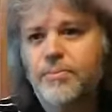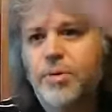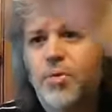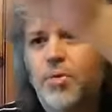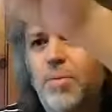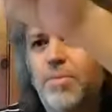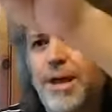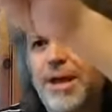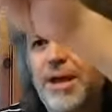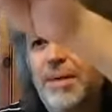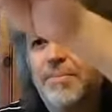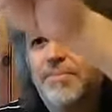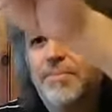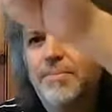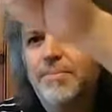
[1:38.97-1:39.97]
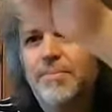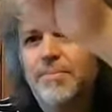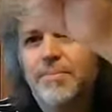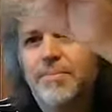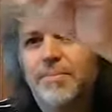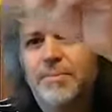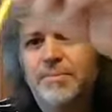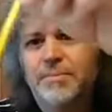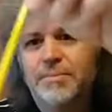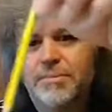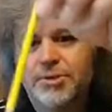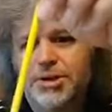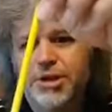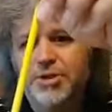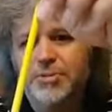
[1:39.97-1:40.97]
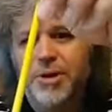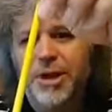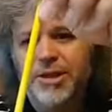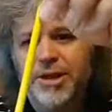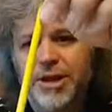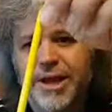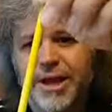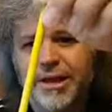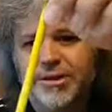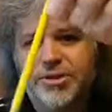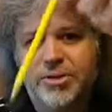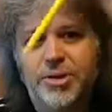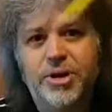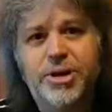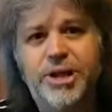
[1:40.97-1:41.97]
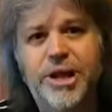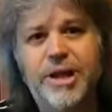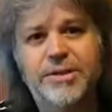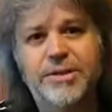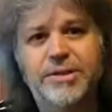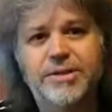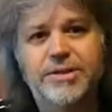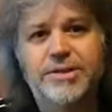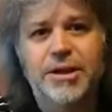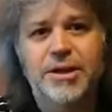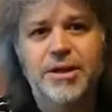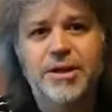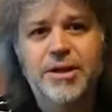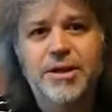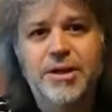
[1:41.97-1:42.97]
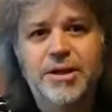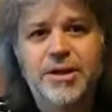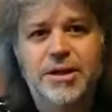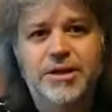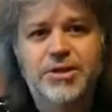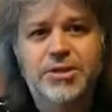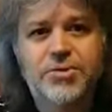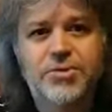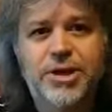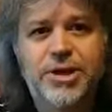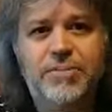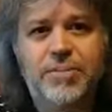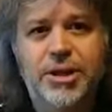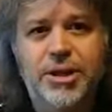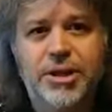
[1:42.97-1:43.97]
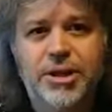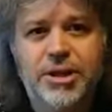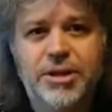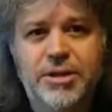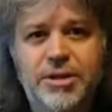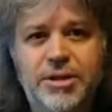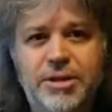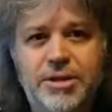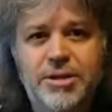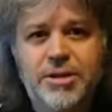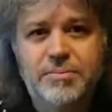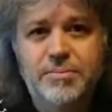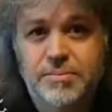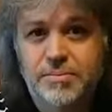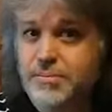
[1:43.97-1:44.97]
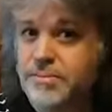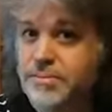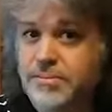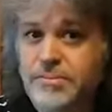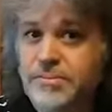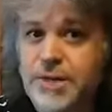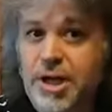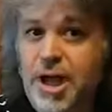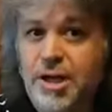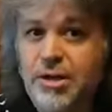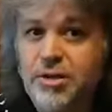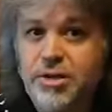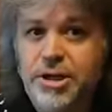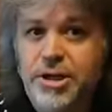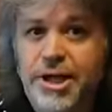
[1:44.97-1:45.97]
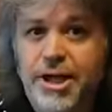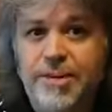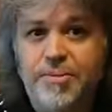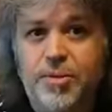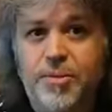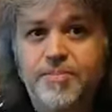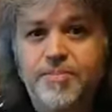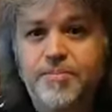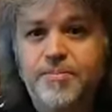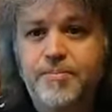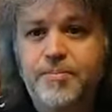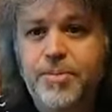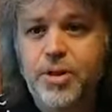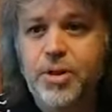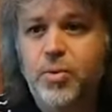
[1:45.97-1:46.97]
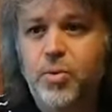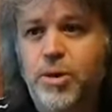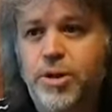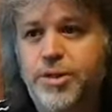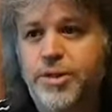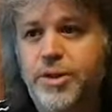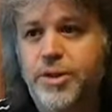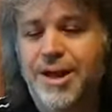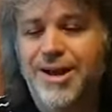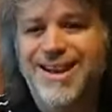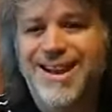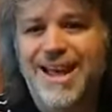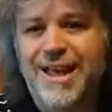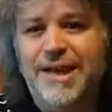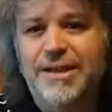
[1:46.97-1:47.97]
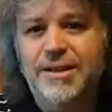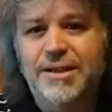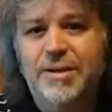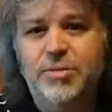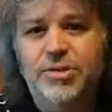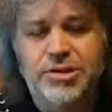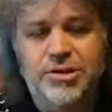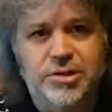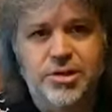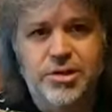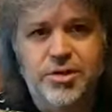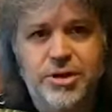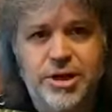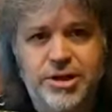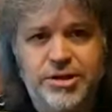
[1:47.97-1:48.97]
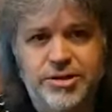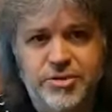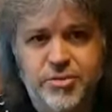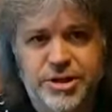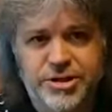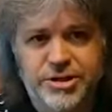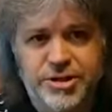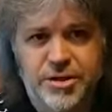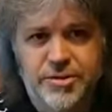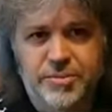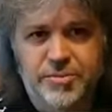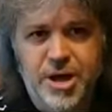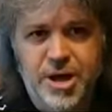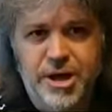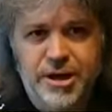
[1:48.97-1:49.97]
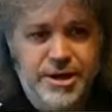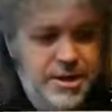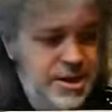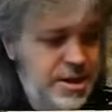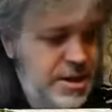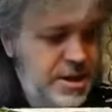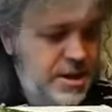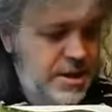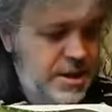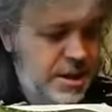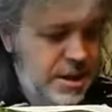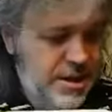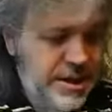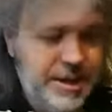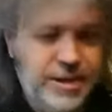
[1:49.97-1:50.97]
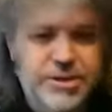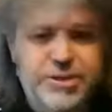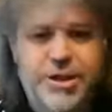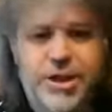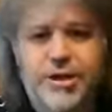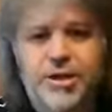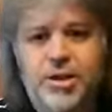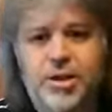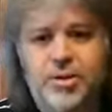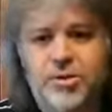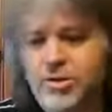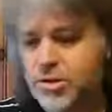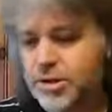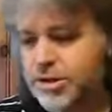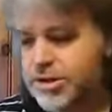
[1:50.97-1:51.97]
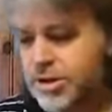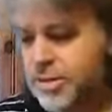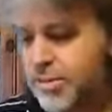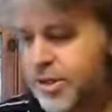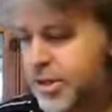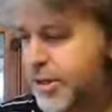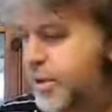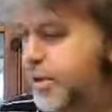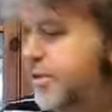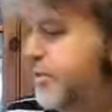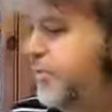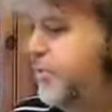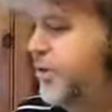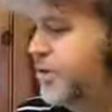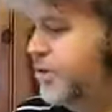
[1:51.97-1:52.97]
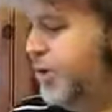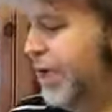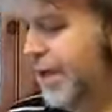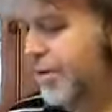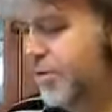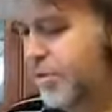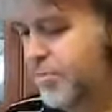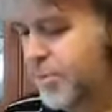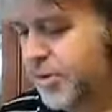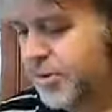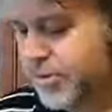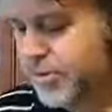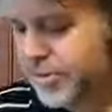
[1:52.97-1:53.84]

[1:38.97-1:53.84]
were made up just by the neck. So here you had this extremely odd-looking animal with a neck that was as long as the rest of the body. Now let's take a close look at some of the physical attributes of